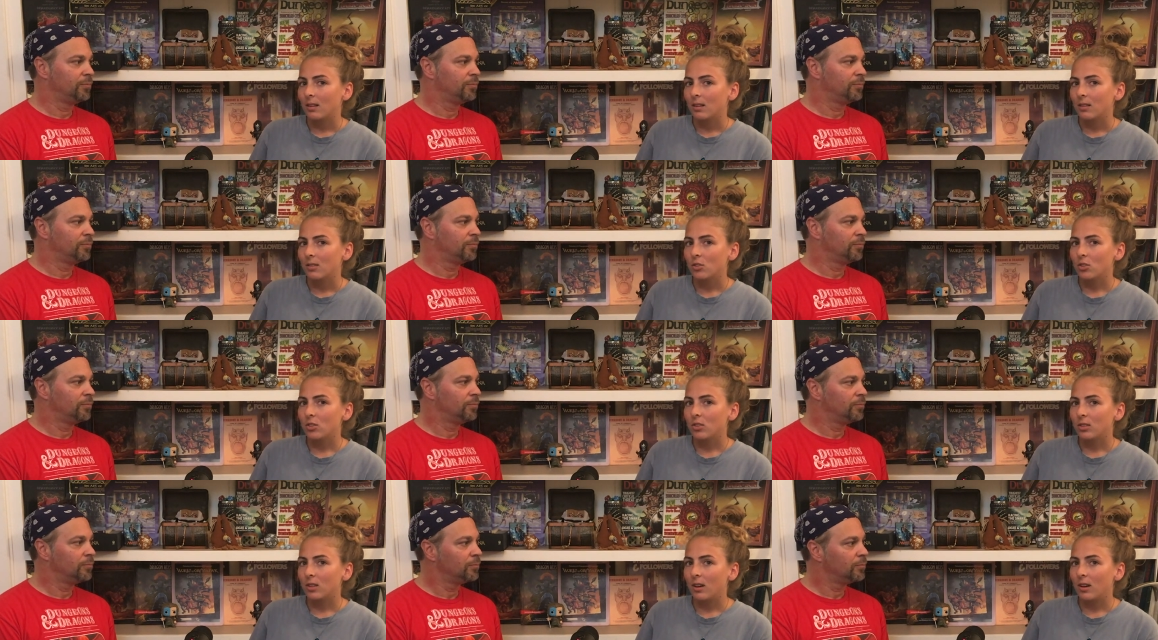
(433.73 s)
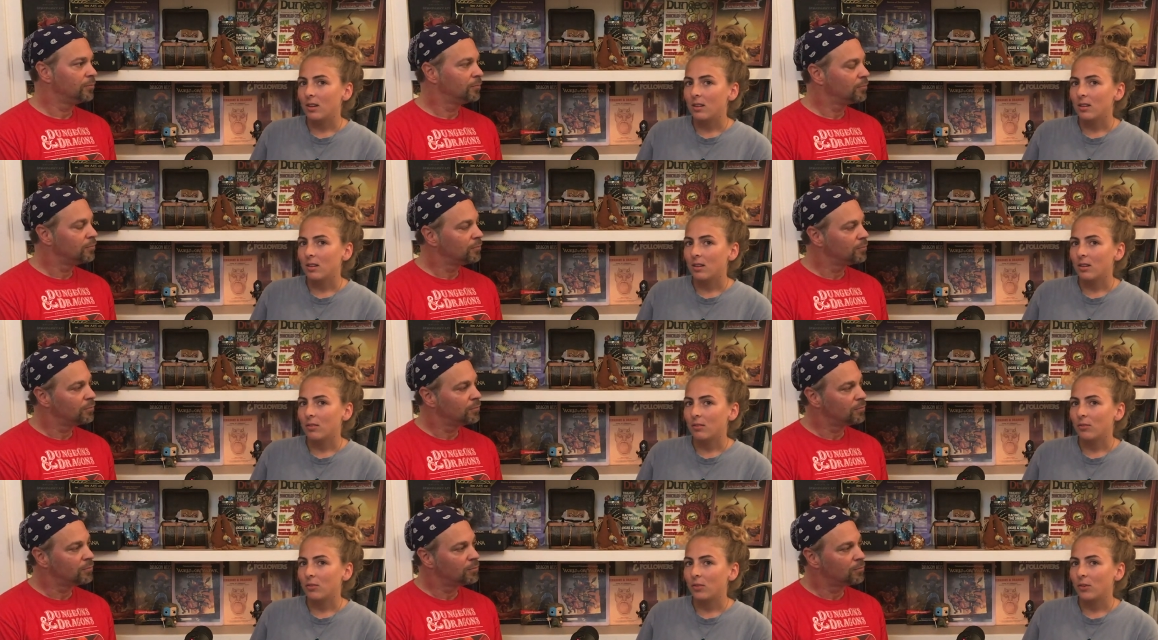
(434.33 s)
Speaker 1: Just kind
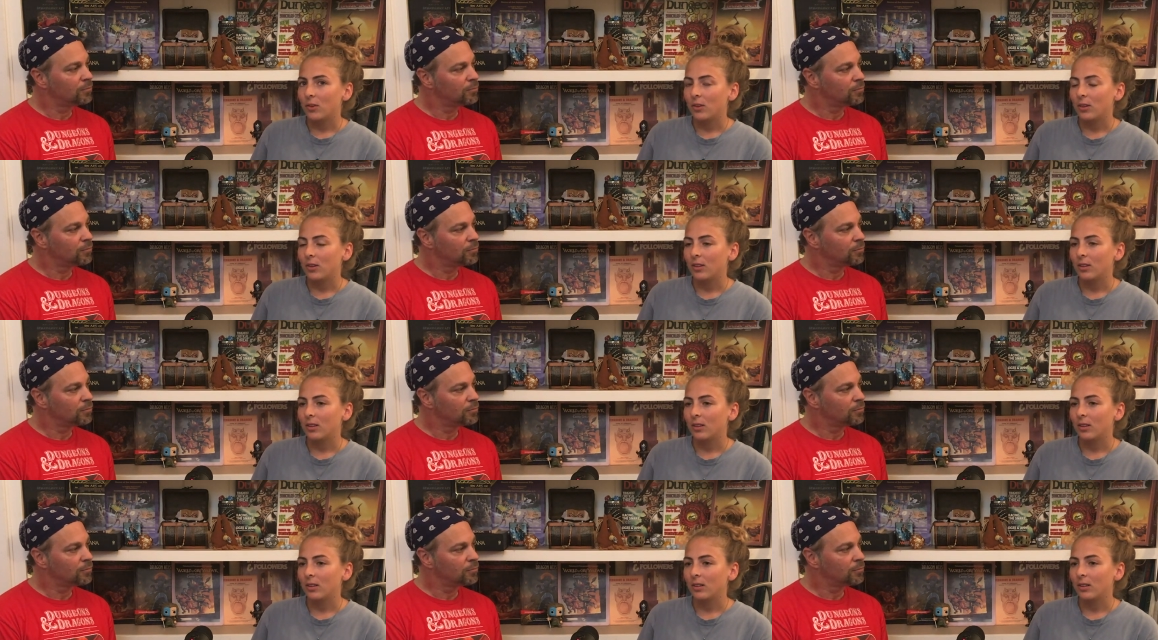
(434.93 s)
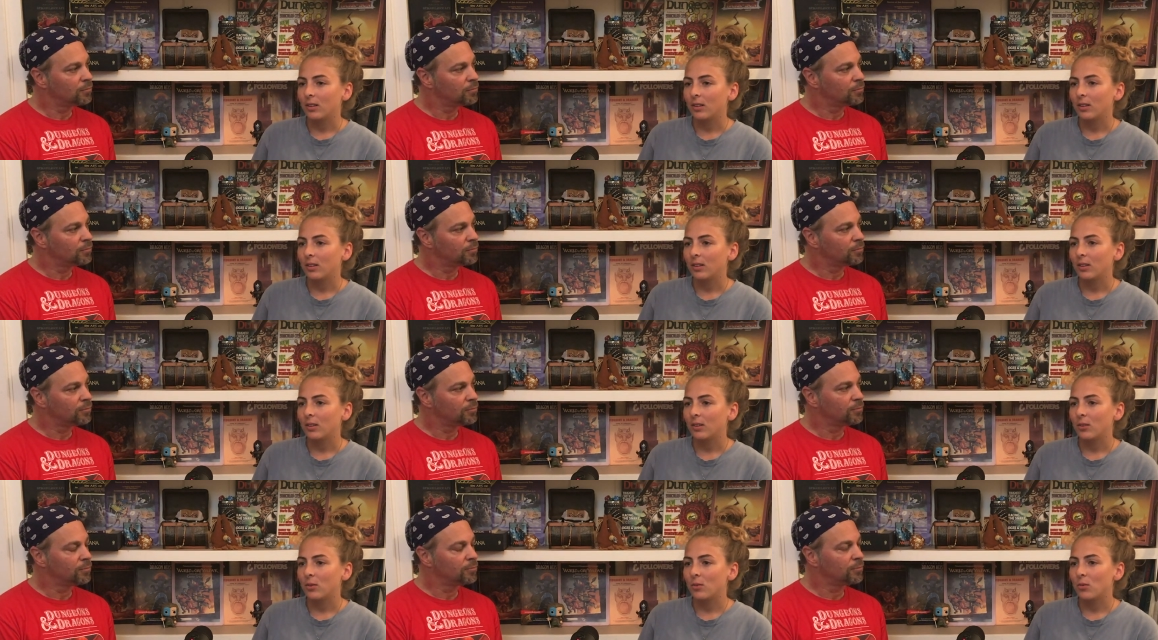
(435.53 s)
of
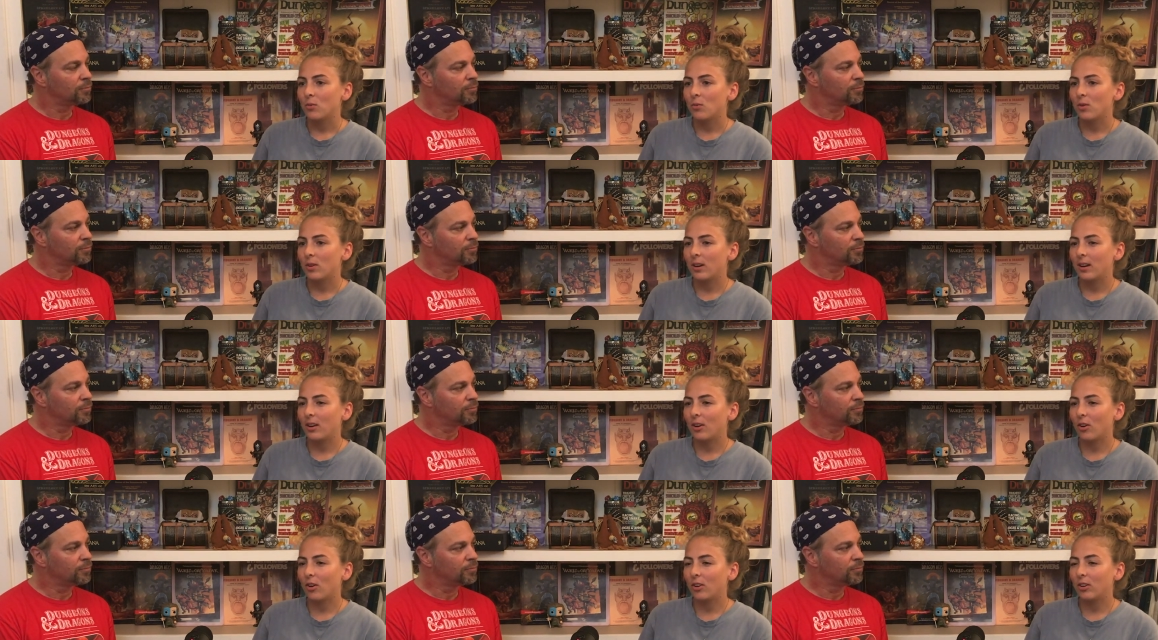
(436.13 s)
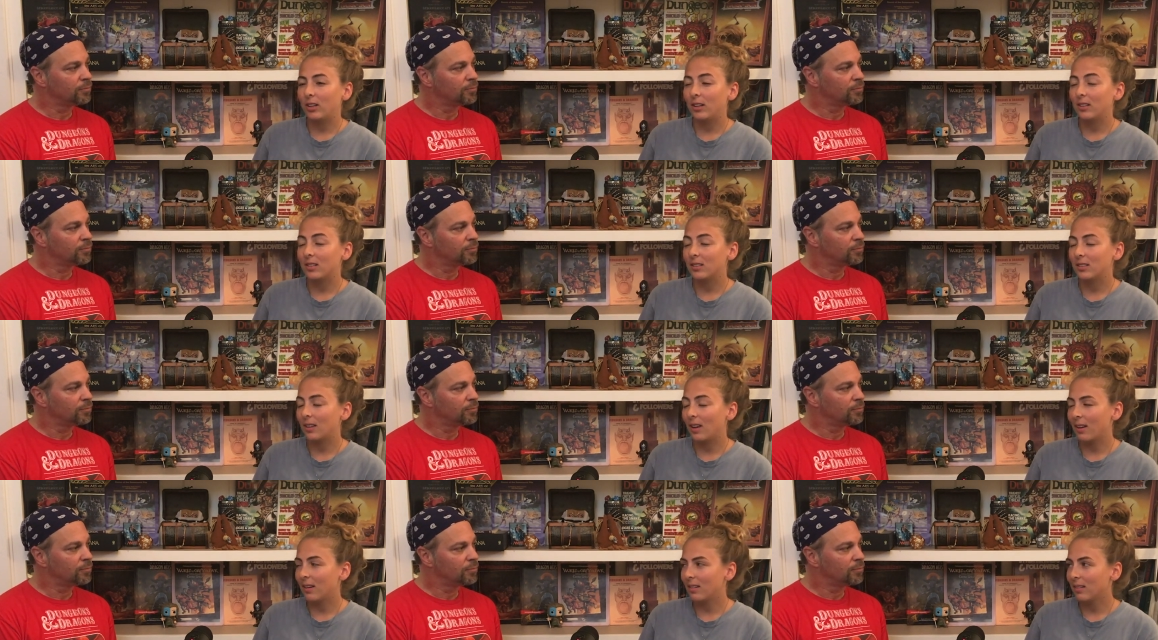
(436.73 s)
what I already
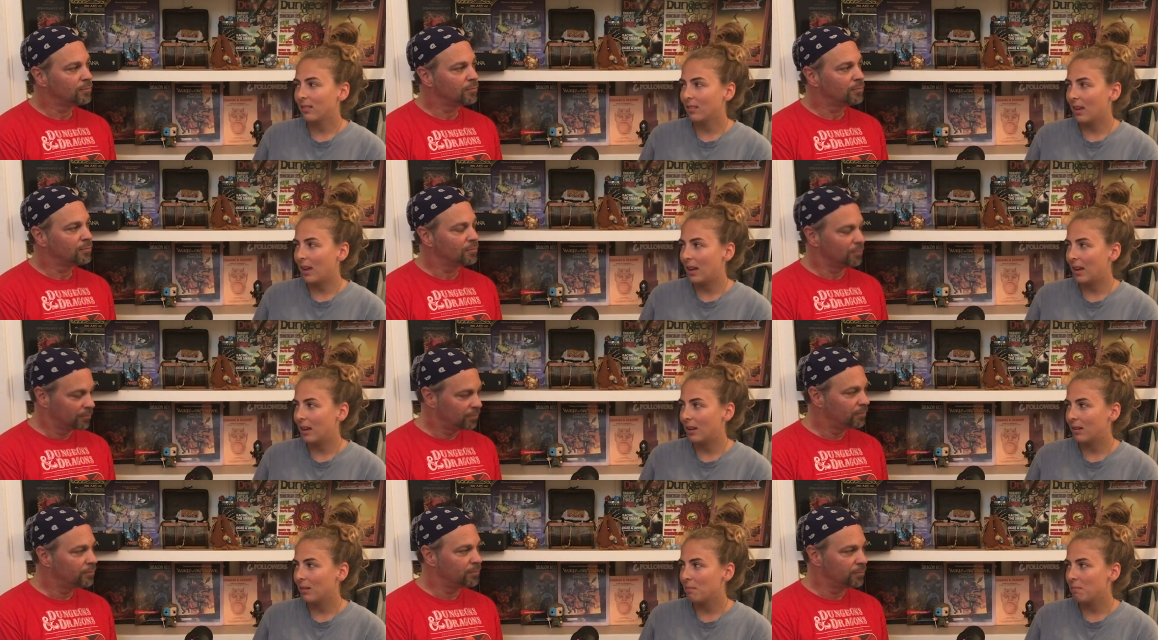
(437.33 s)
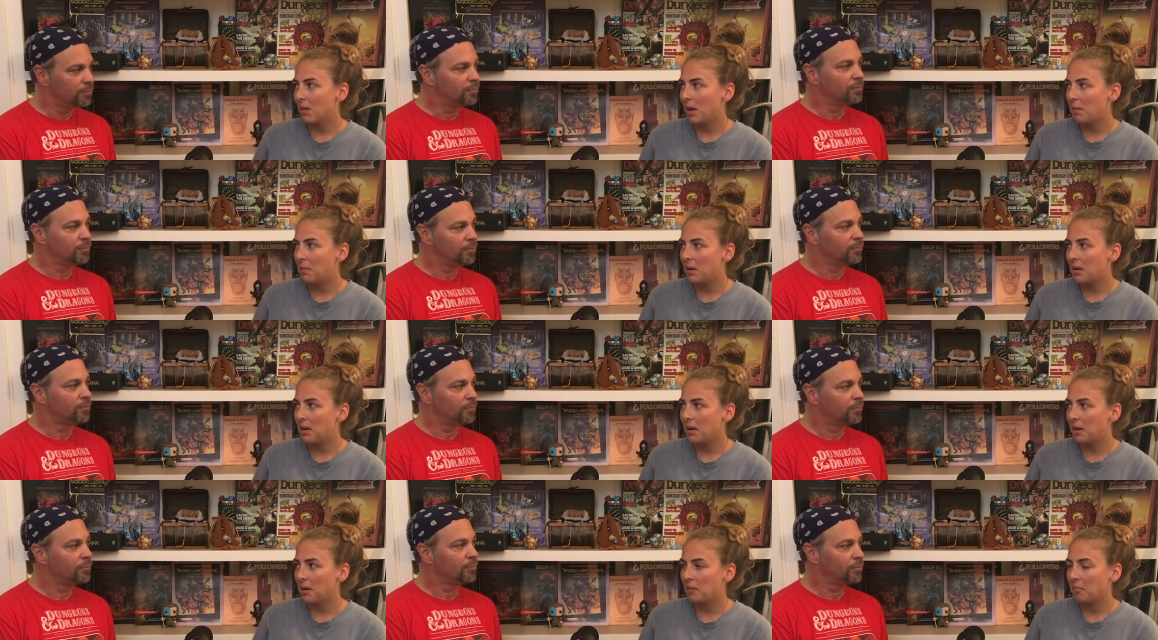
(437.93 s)
said. Like mm-hmm.
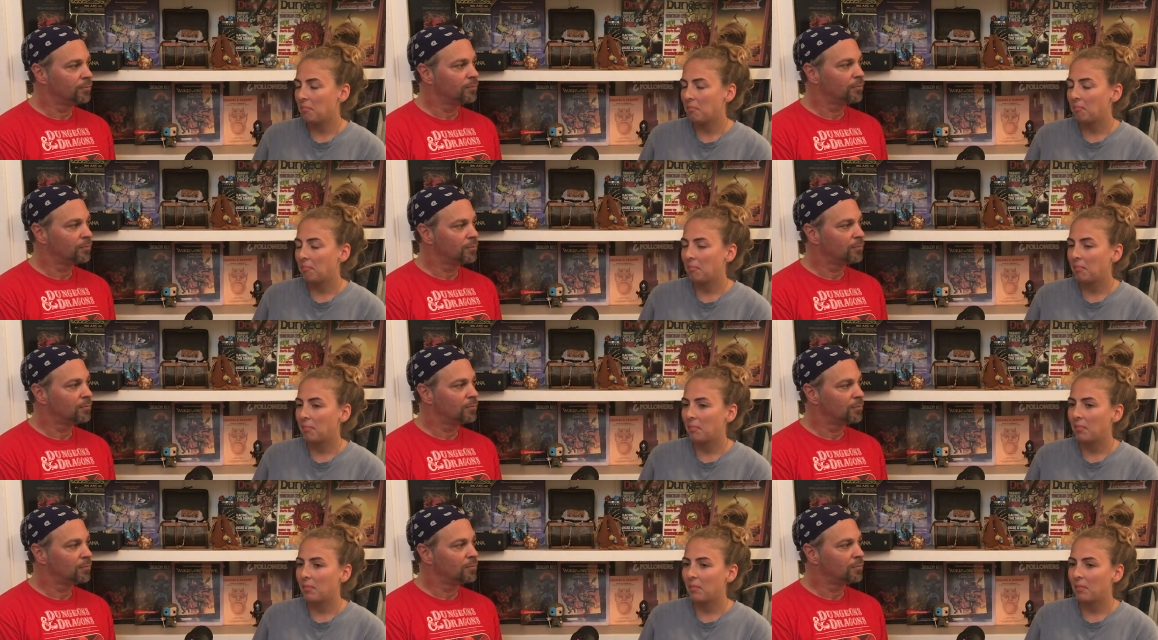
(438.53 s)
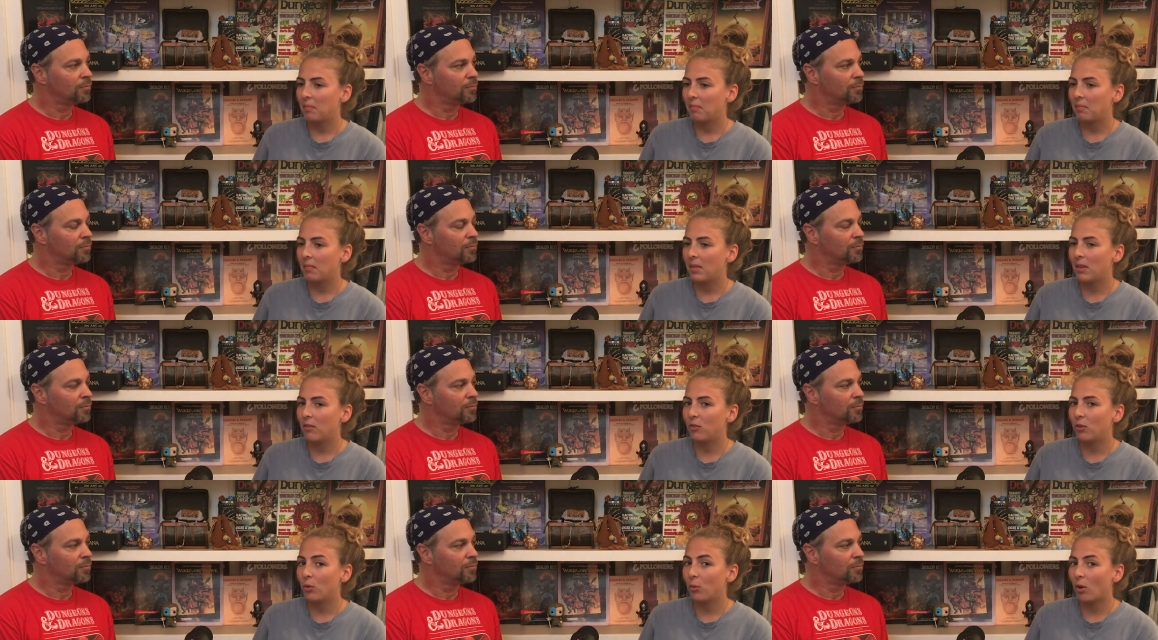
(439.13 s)
maybe
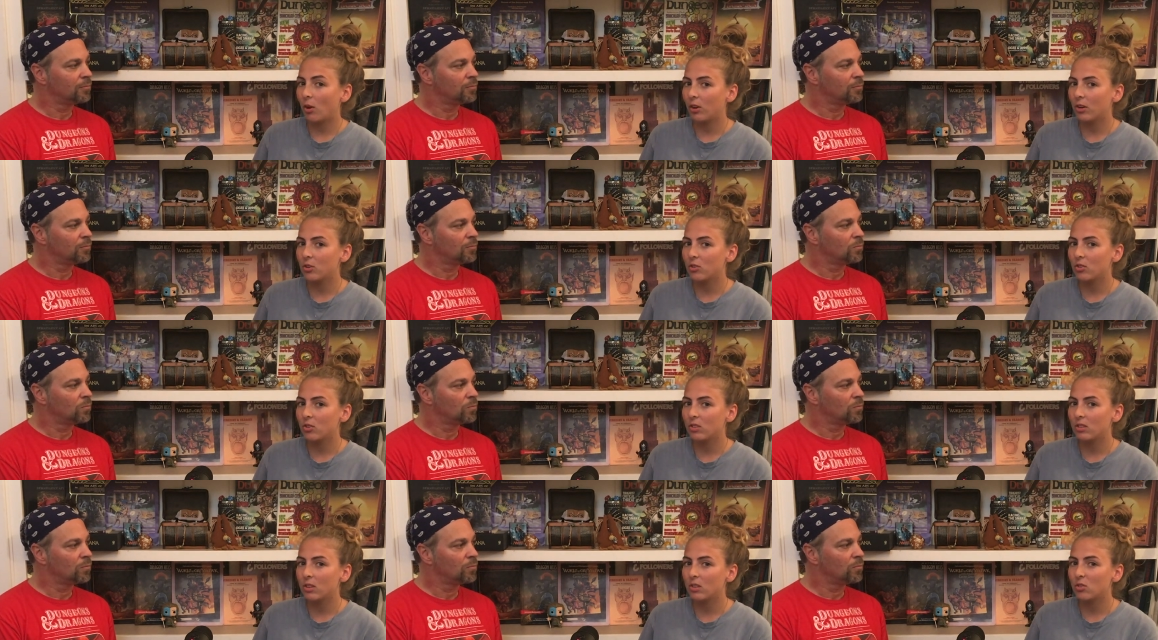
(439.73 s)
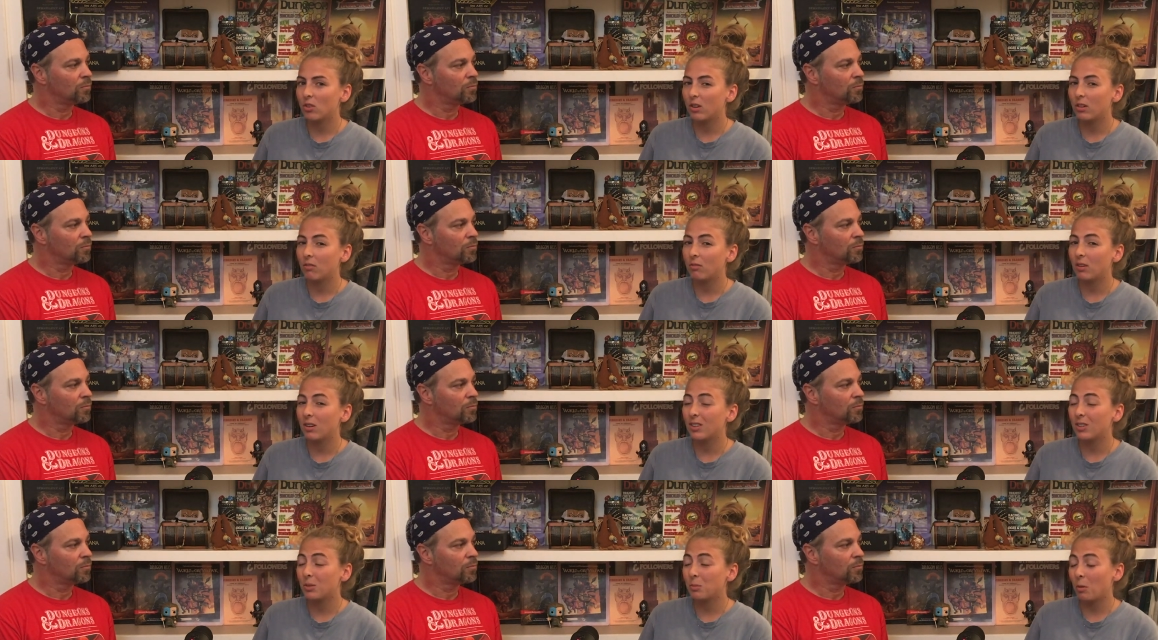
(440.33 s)
if you are interested, trying to find
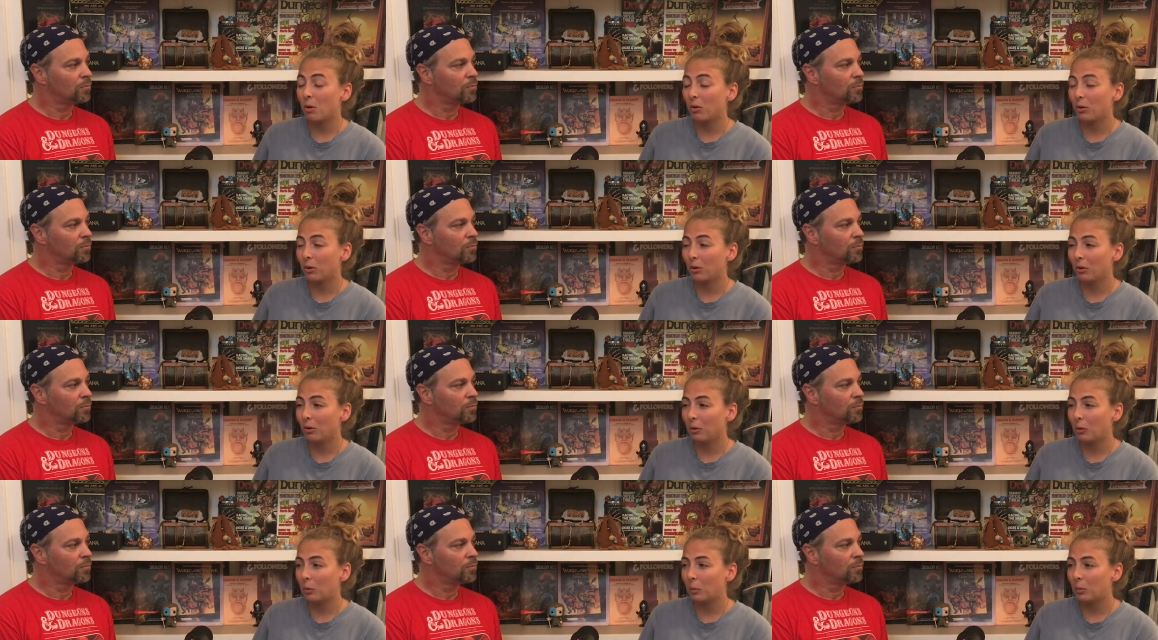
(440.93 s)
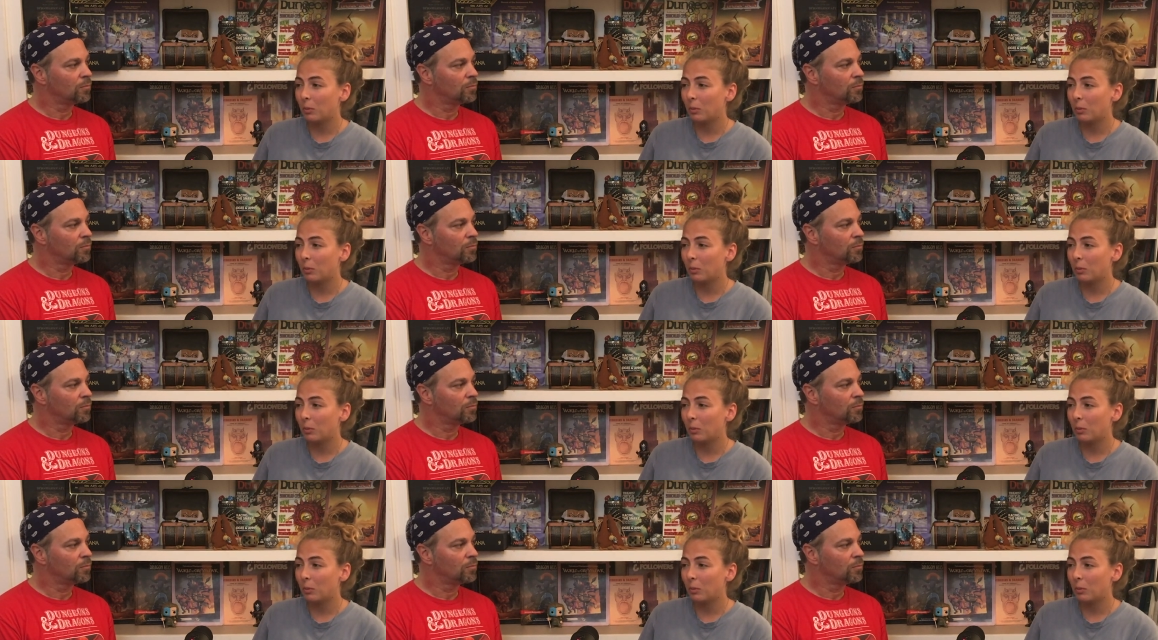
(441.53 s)
a smaller group.